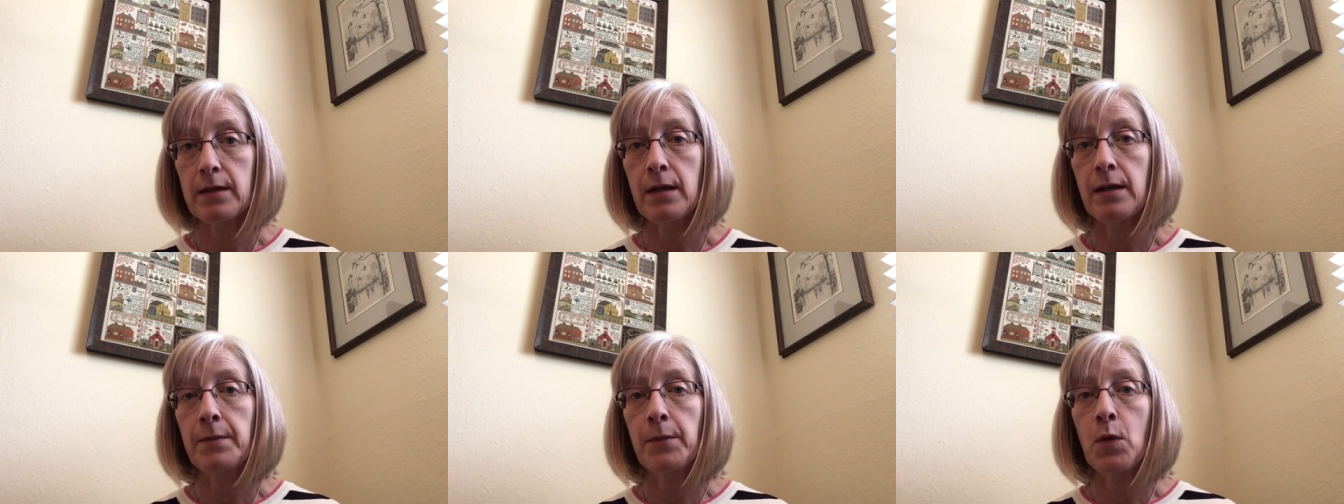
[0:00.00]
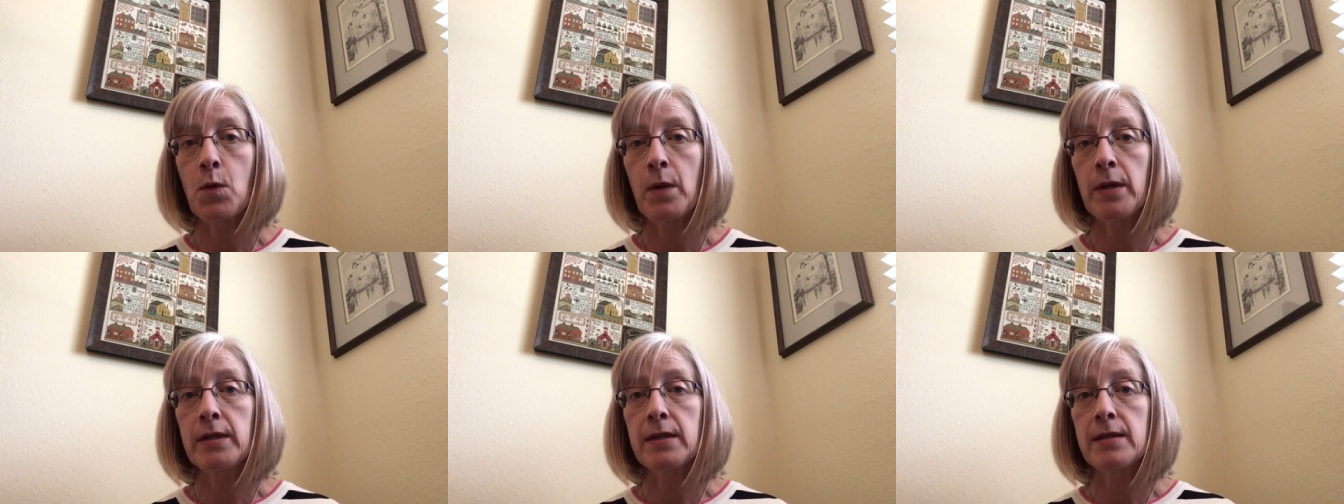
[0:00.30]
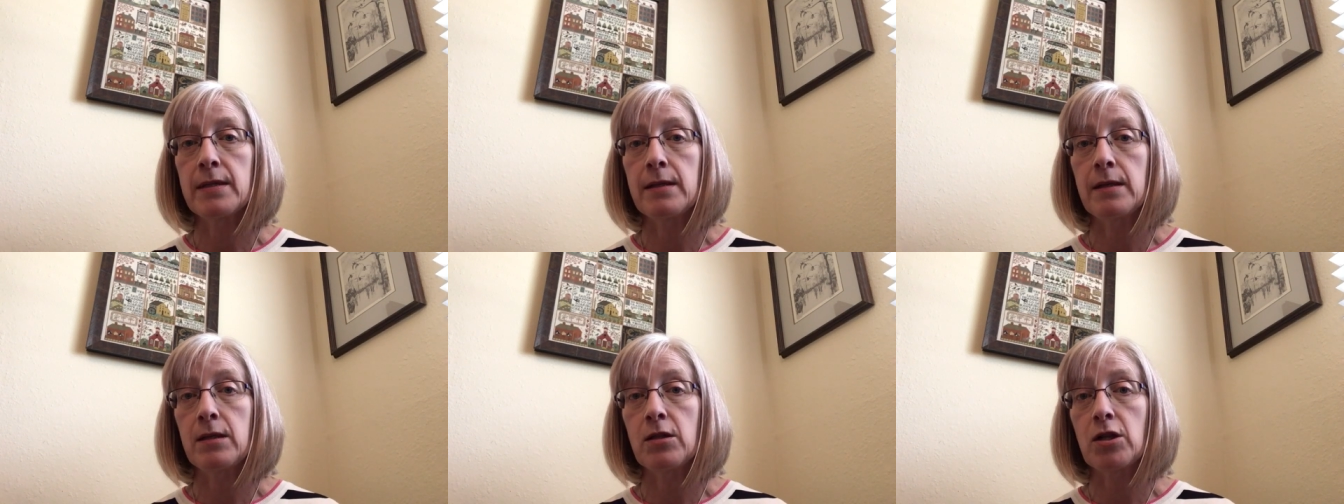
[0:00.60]
that I'm going to
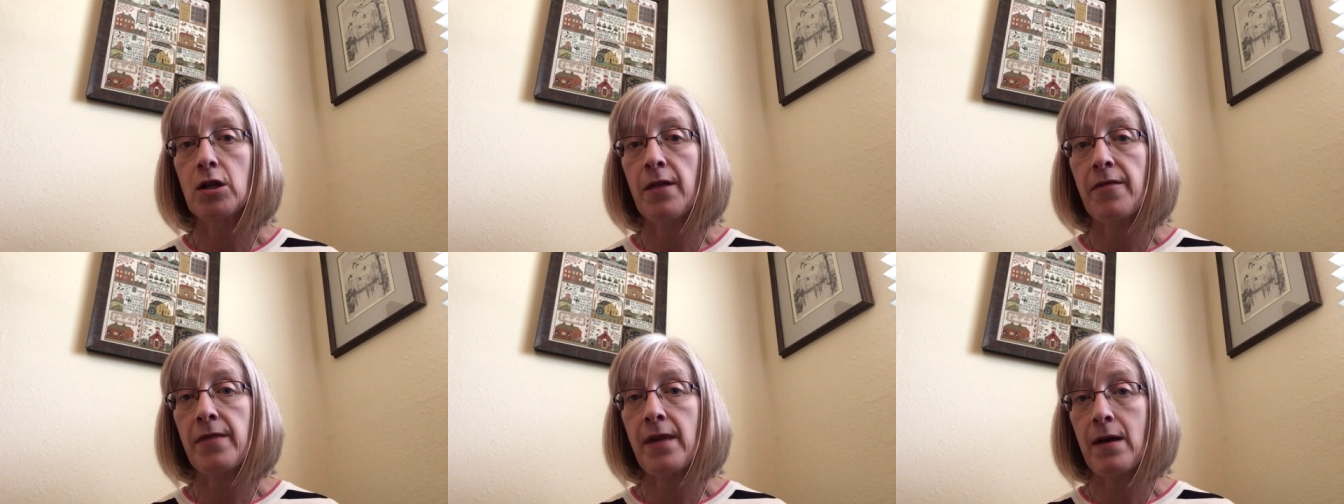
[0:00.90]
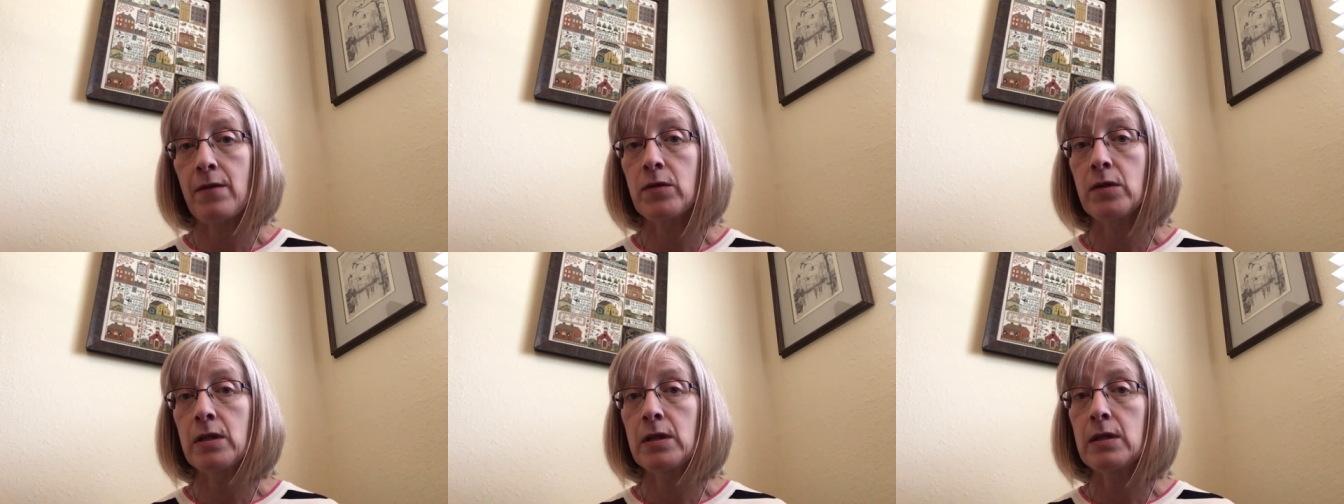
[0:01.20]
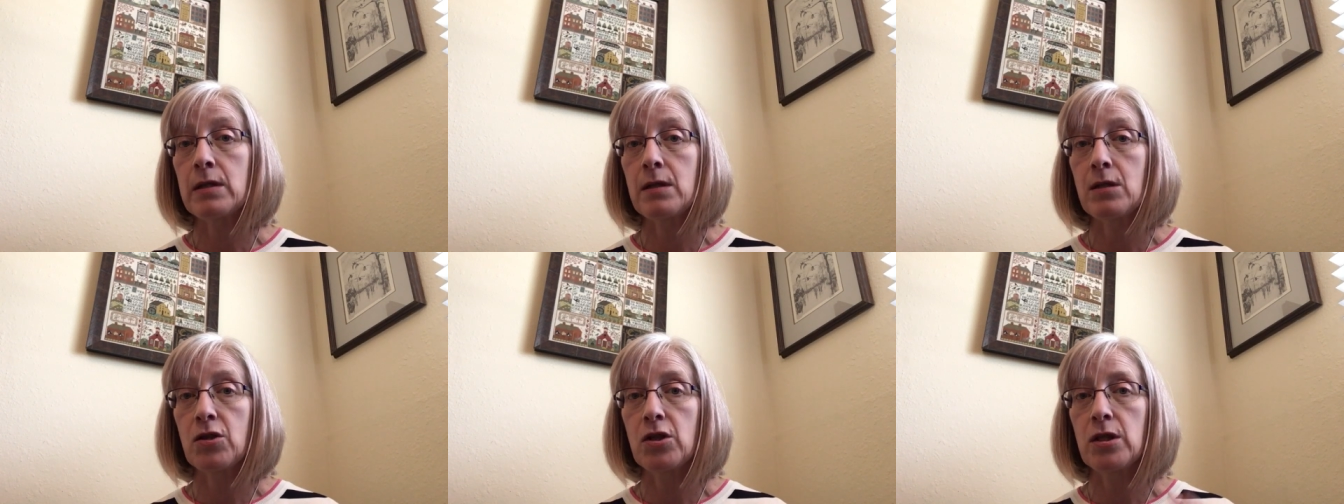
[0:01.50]
stitch 1,000
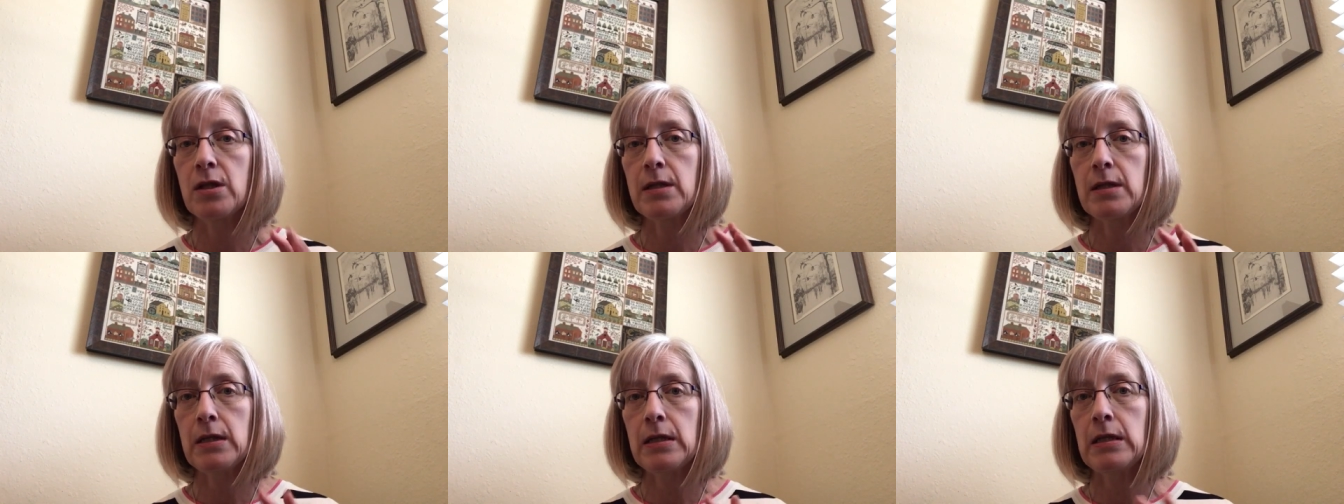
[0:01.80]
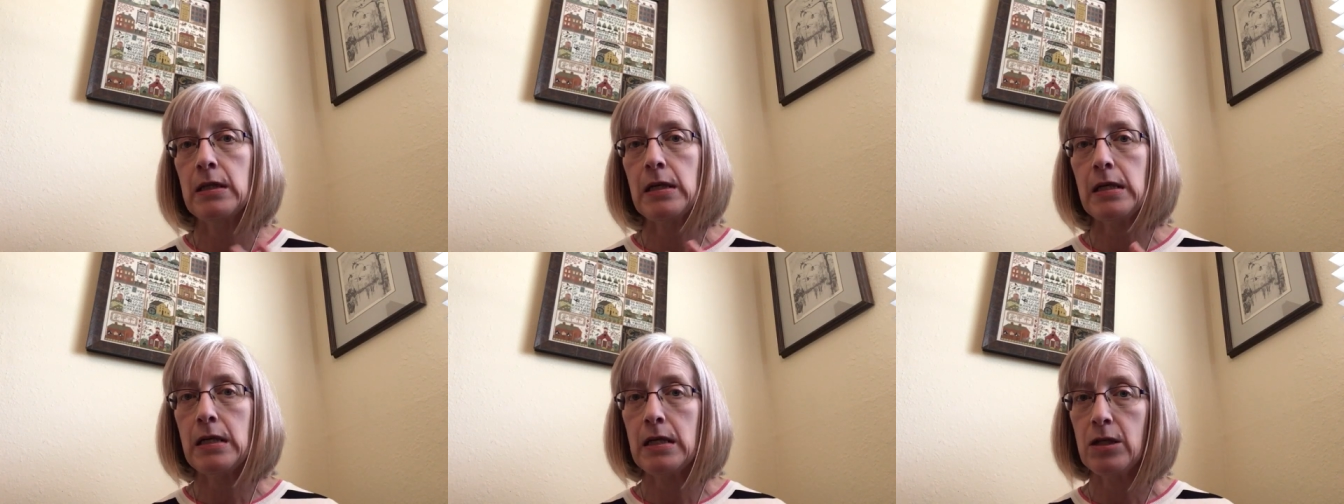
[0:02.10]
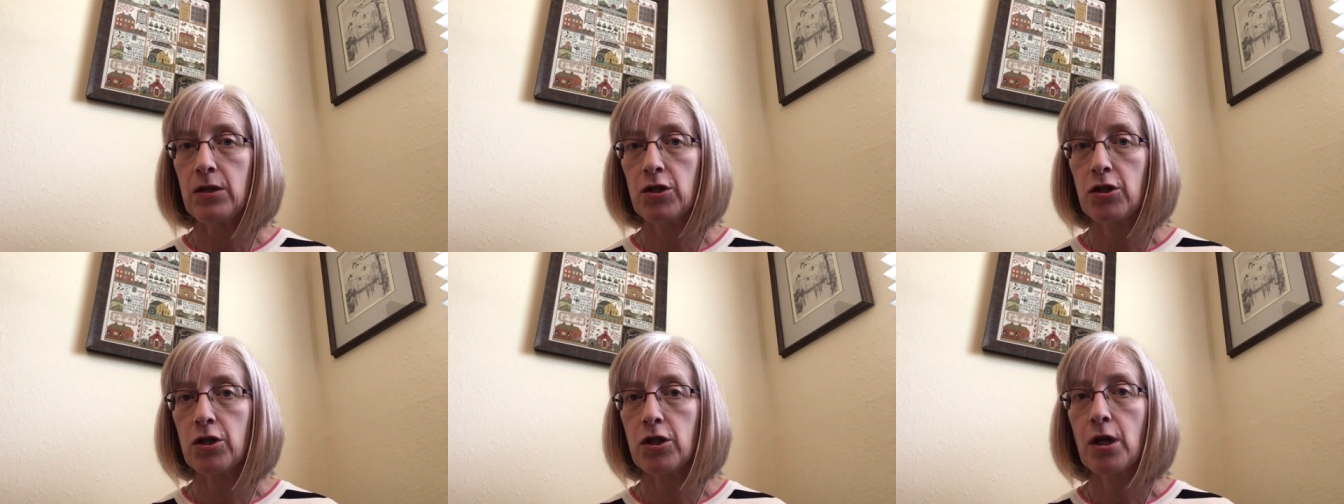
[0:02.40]
stitches in
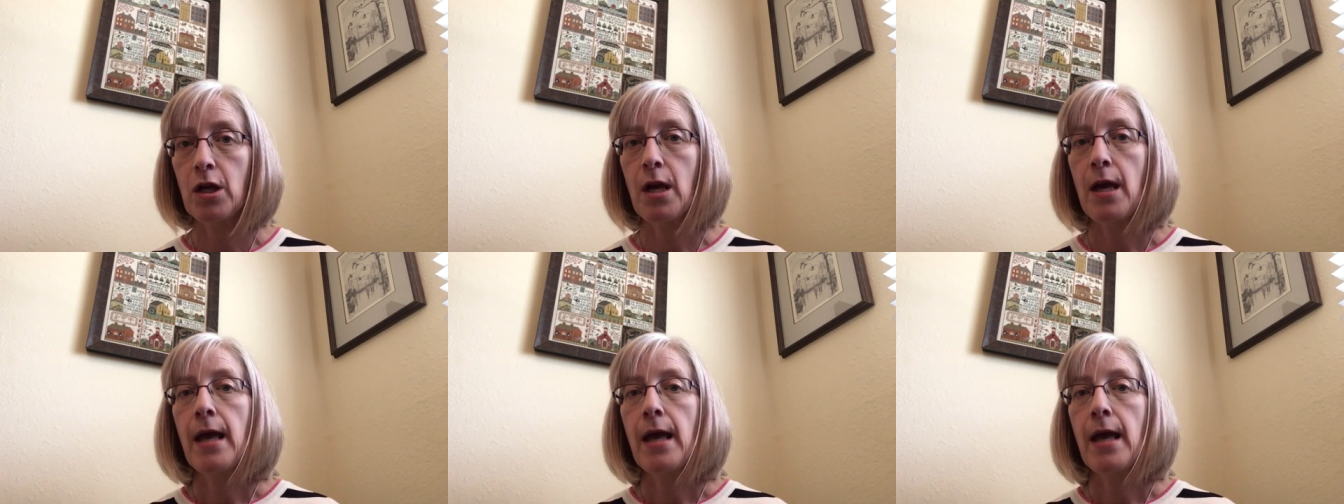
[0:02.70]
each.